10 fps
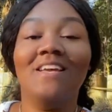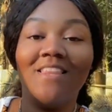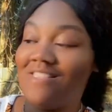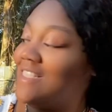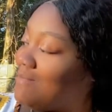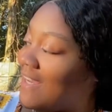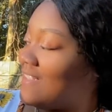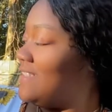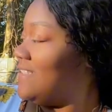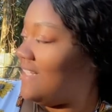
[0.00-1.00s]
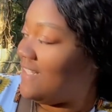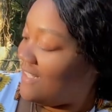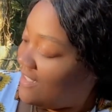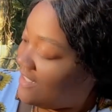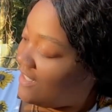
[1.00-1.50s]
This is my seed
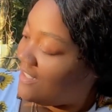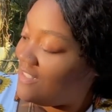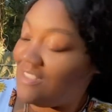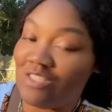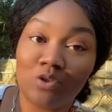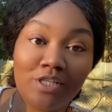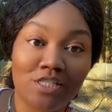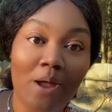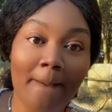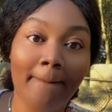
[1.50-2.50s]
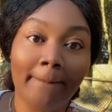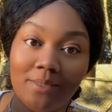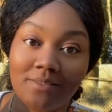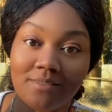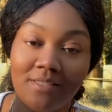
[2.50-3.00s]
storage
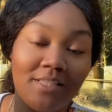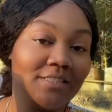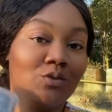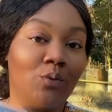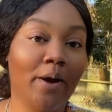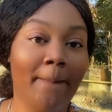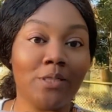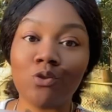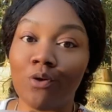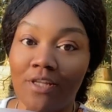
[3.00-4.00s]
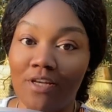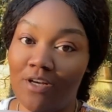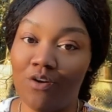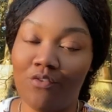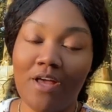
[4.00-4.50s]
book. This is where a majority of